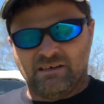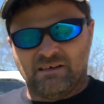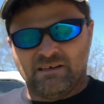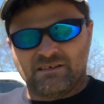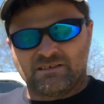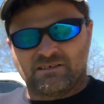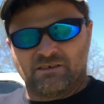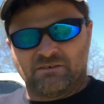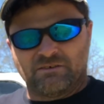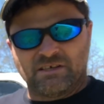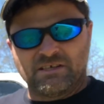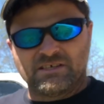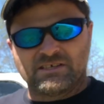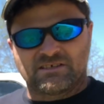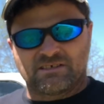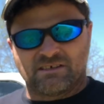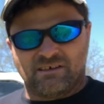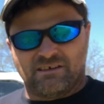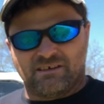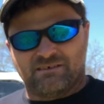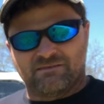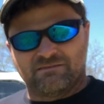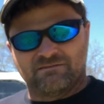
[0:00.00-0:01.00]
So these
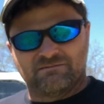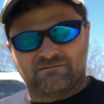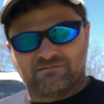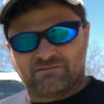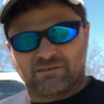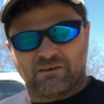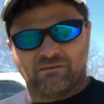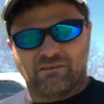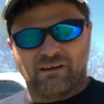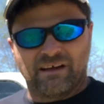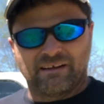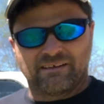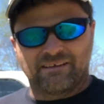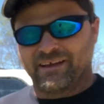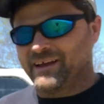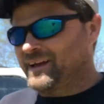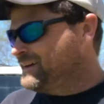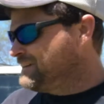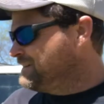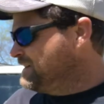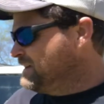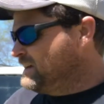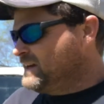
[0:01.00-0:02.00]
don't like
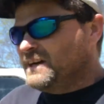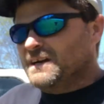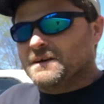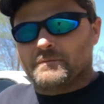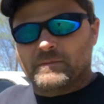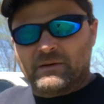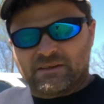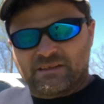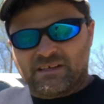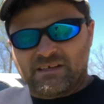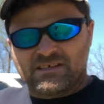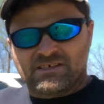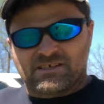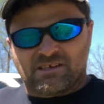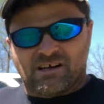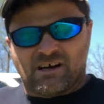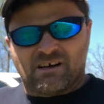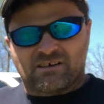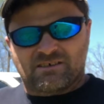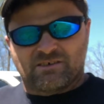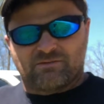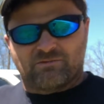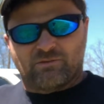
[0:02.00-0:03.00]
that. But these
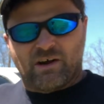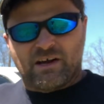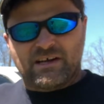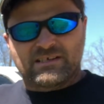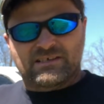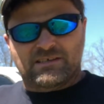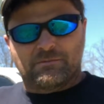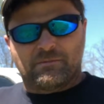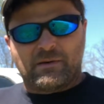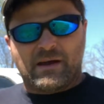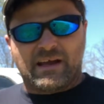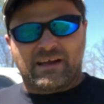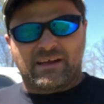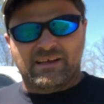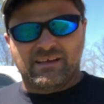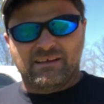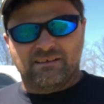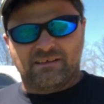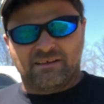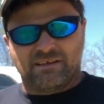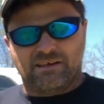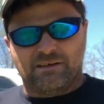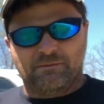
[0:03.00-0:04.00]
shocks have raised the back
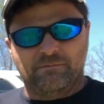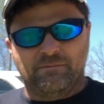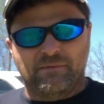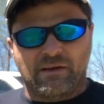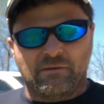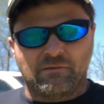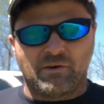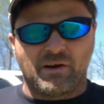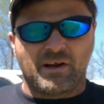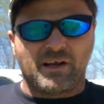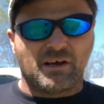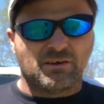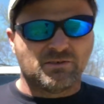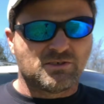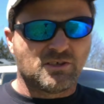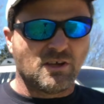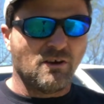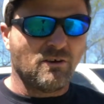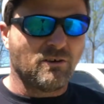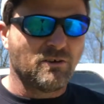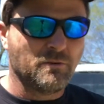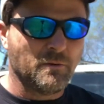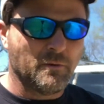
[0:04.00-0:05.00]
end up. Now when it goes
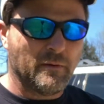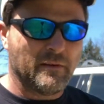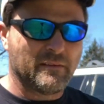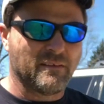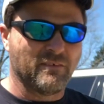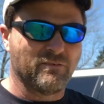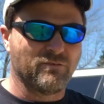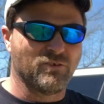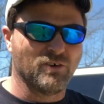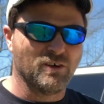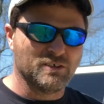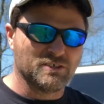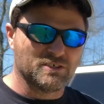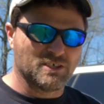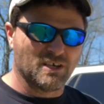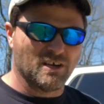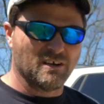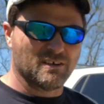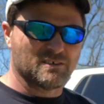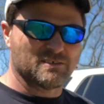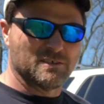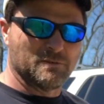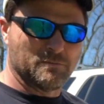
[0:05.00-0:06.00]
talking about the front
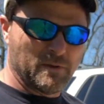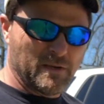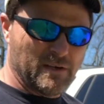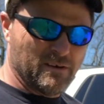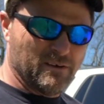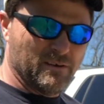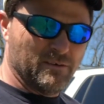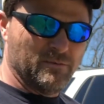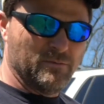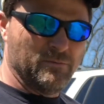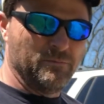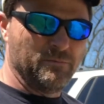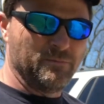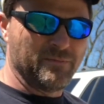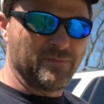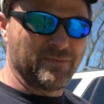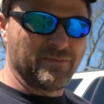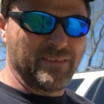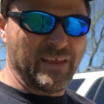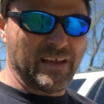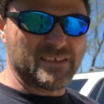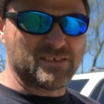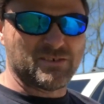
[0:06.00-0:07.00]
shocks up here,
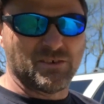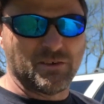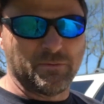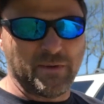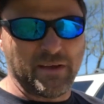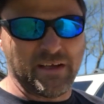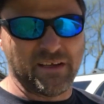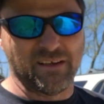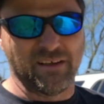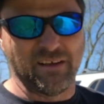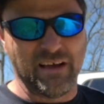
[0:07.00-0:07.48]
that's going to be in a